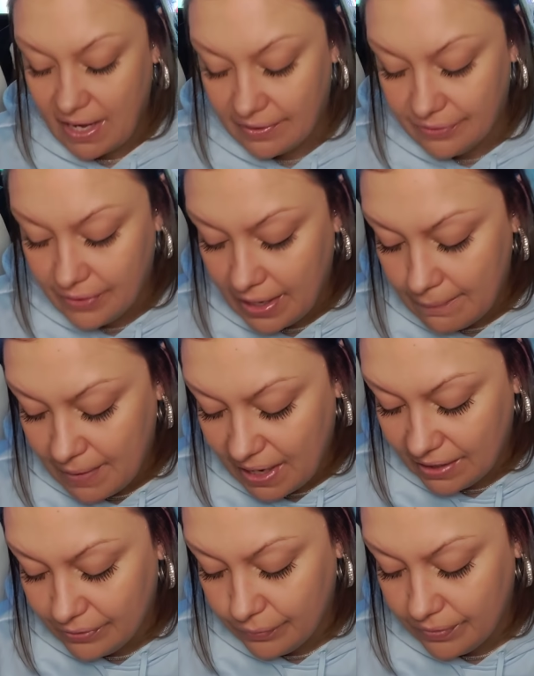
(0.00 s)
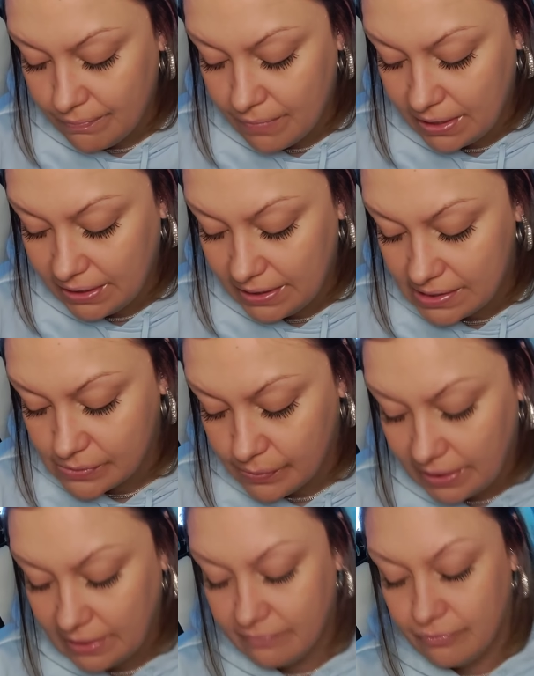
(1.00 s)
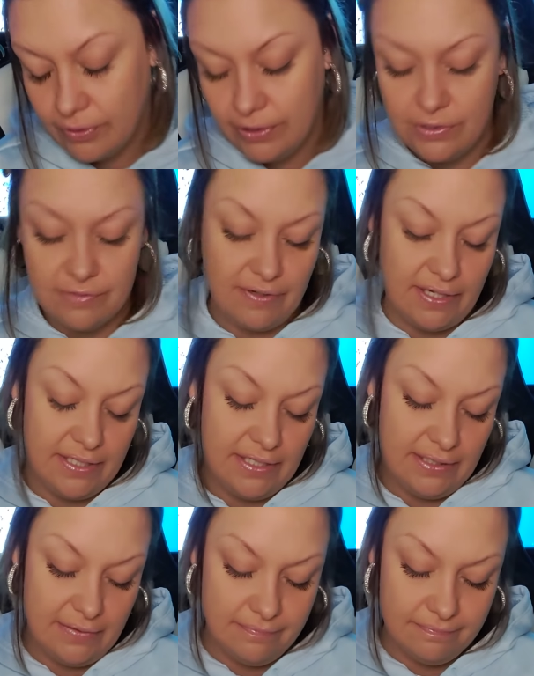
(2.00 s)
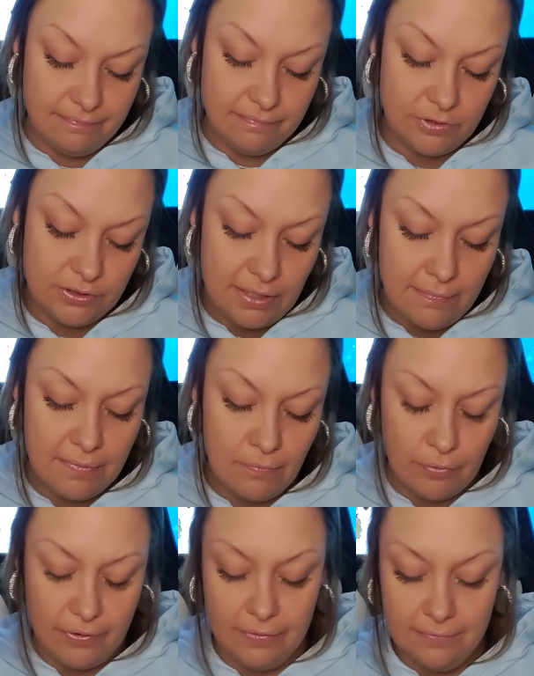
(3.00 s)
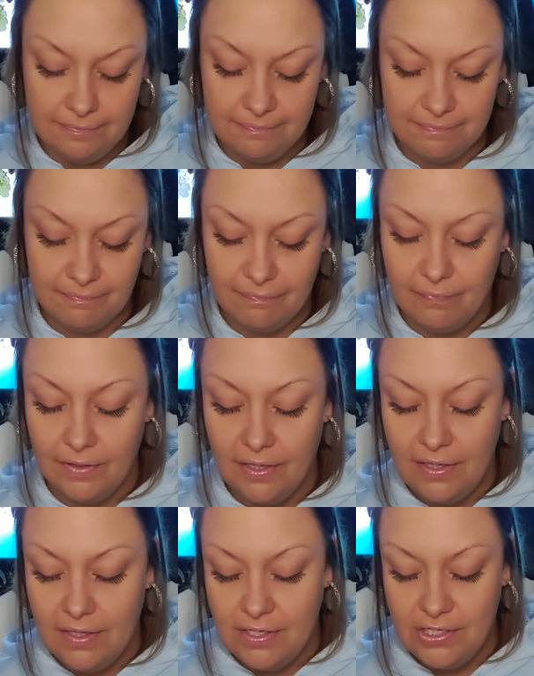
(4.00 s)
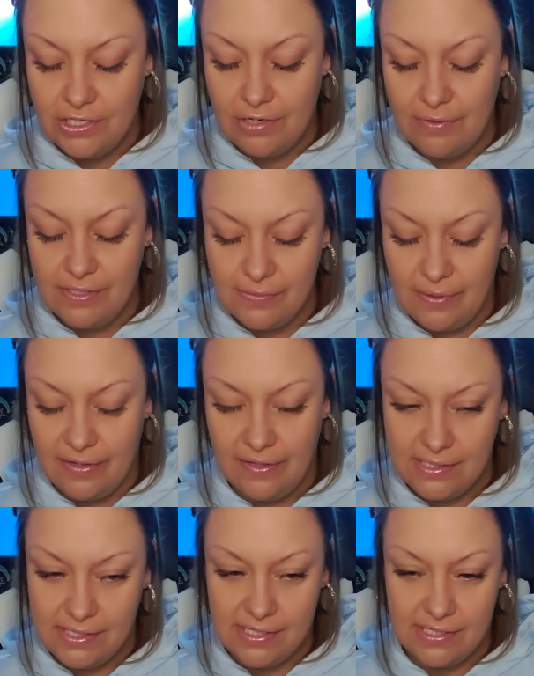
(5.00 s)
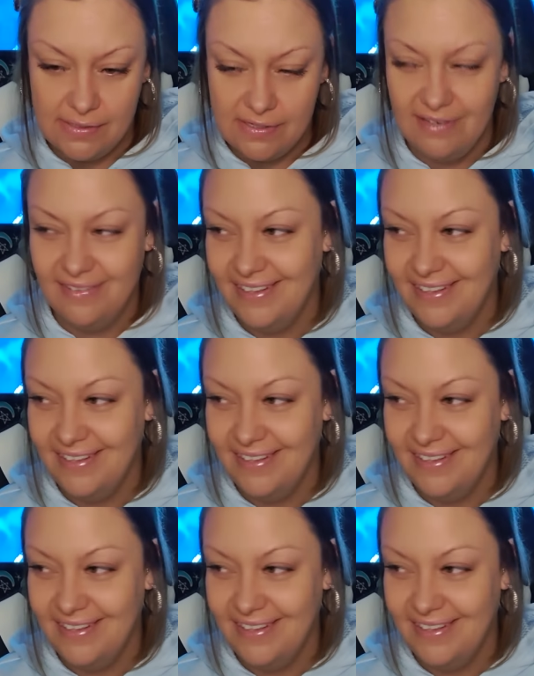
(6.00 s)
path. A path with money is waiting for you to find it. Tell me more. Show us where this is.